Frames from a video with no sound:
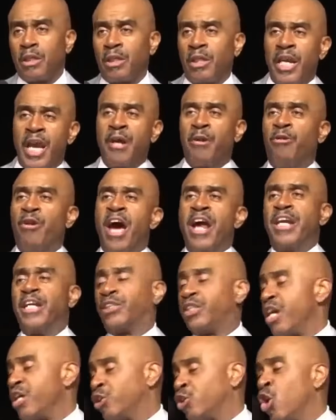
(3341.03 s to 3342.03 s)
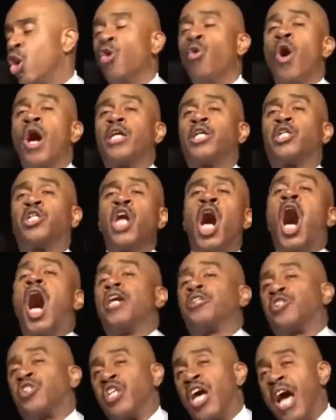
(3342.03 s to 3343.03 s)
Get ready to do what
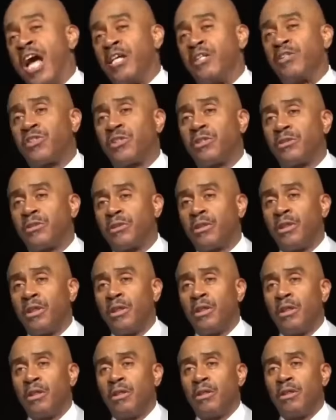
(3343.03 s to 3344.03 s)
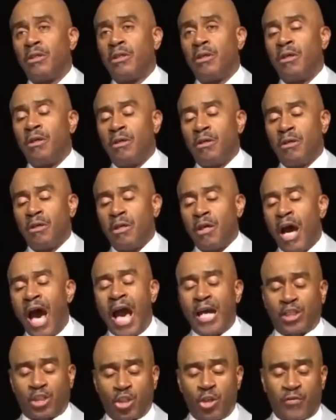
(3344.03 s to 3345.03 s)
God says.
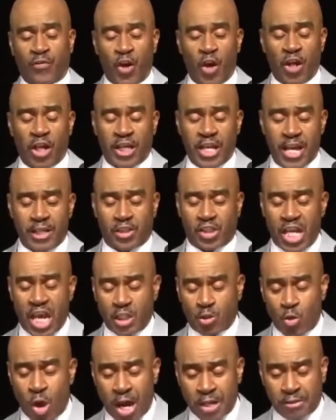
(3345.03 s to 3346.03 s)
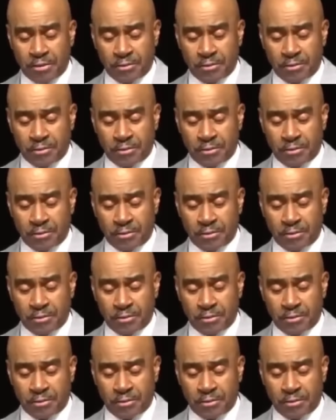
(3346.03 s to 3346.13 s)
Acts 2:38 says what?